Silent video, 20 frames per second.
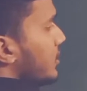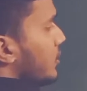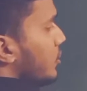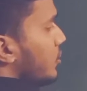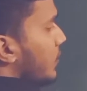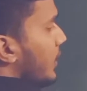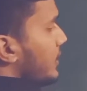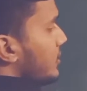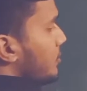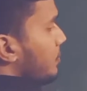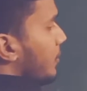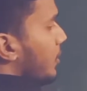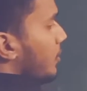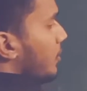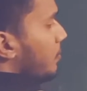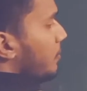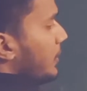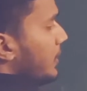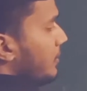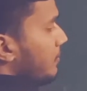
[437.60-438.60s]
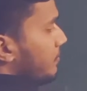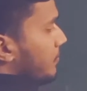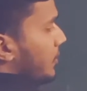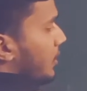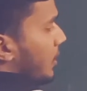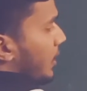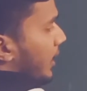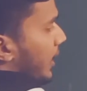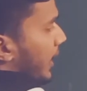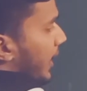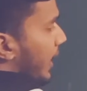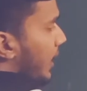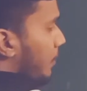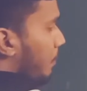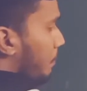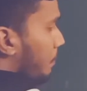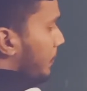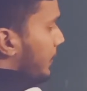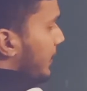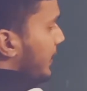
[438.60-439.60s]
is equal to h upon p,
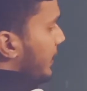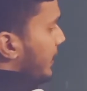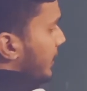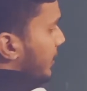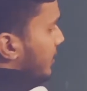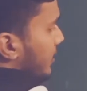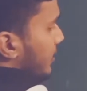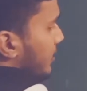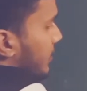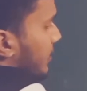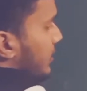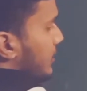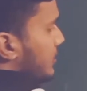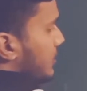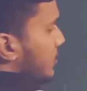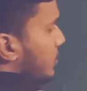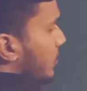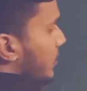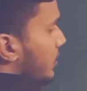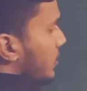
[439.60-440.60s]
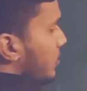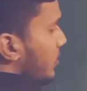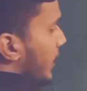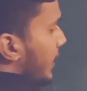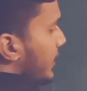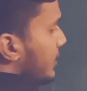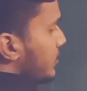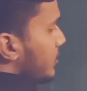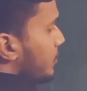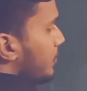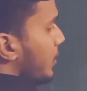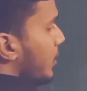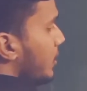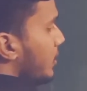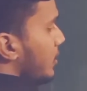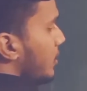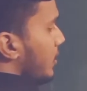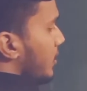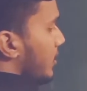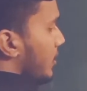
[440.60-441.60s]
and p is equal to h
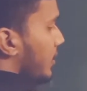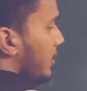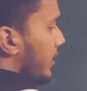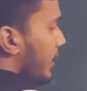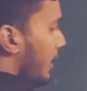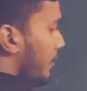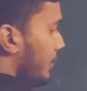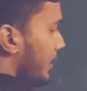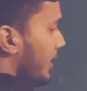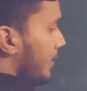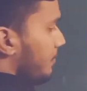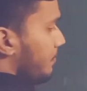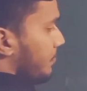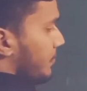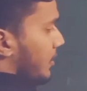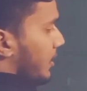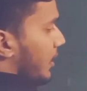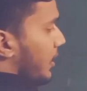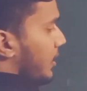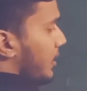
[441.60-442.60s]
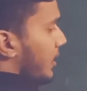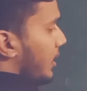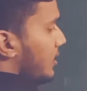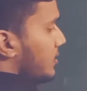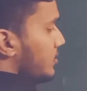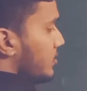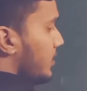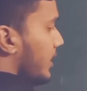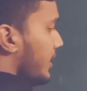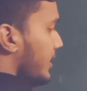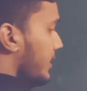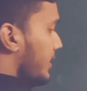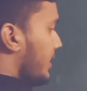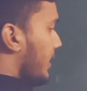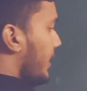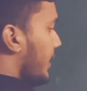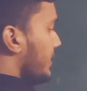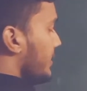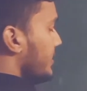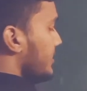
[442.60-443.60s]
upon lambda. I can also write
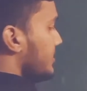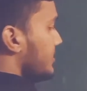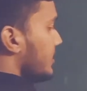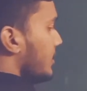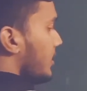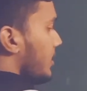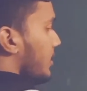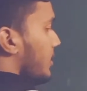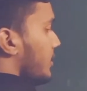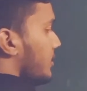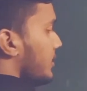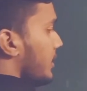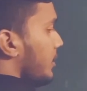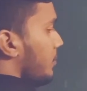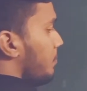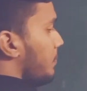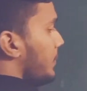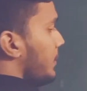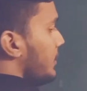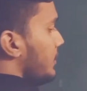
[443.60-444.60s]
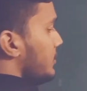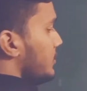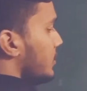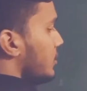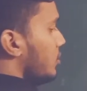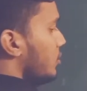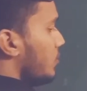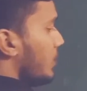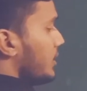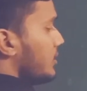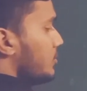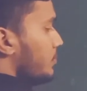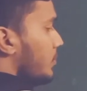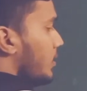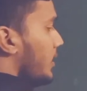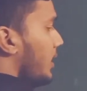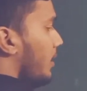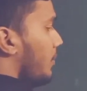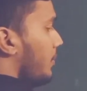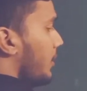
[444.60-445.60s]
it like this, that p is equal to h
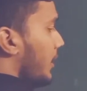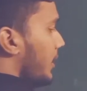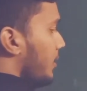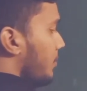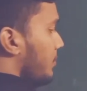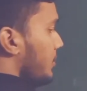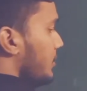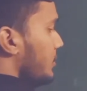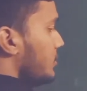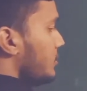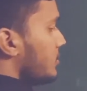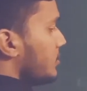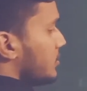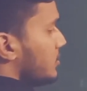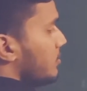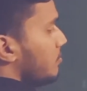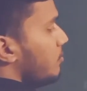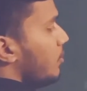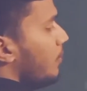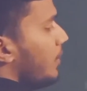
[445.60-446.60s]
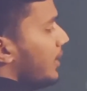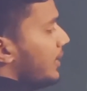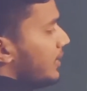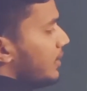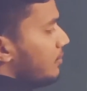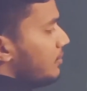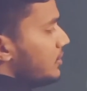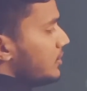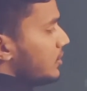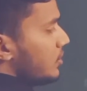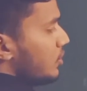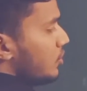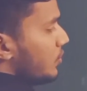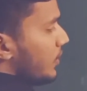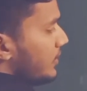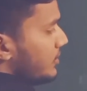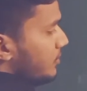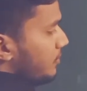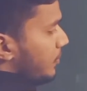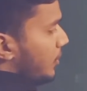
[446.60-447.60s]
upon lambda. It means momentum is equal
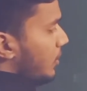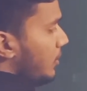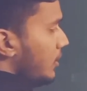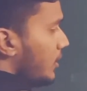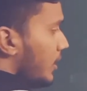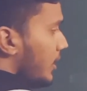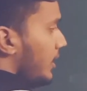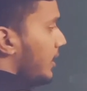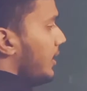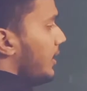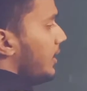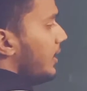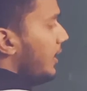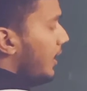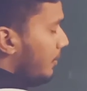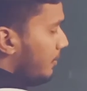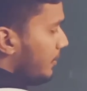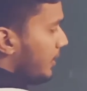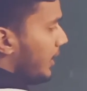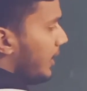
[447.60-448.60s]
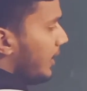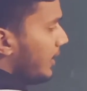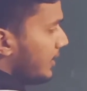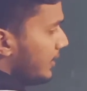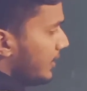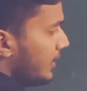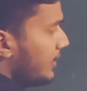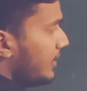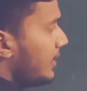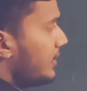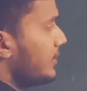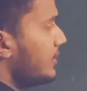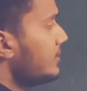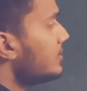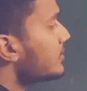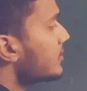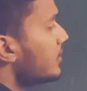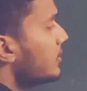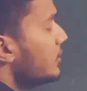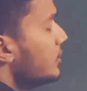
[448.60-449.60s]
to h upon lambda. I can write like
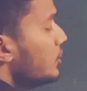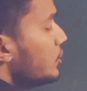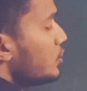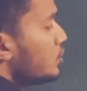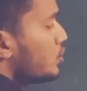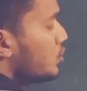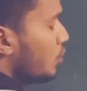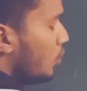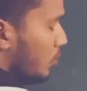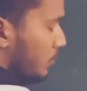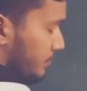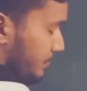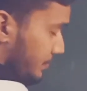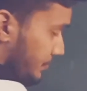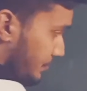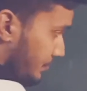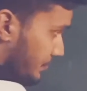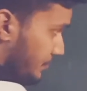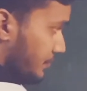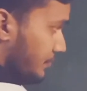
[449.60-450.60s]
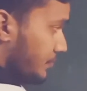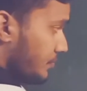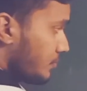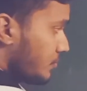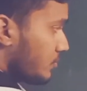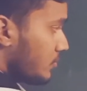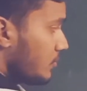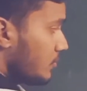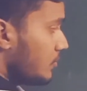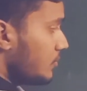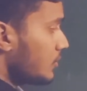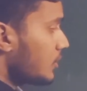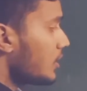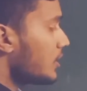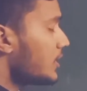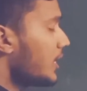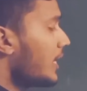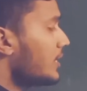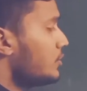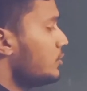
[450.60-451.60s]
this. So
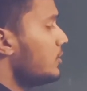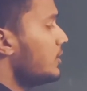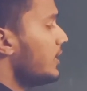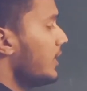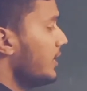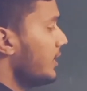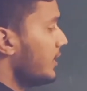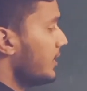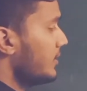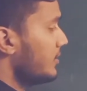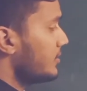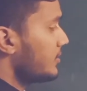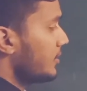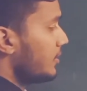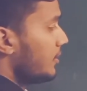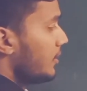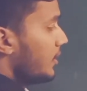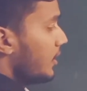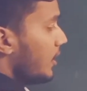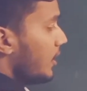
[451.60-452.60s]
the actual thing is,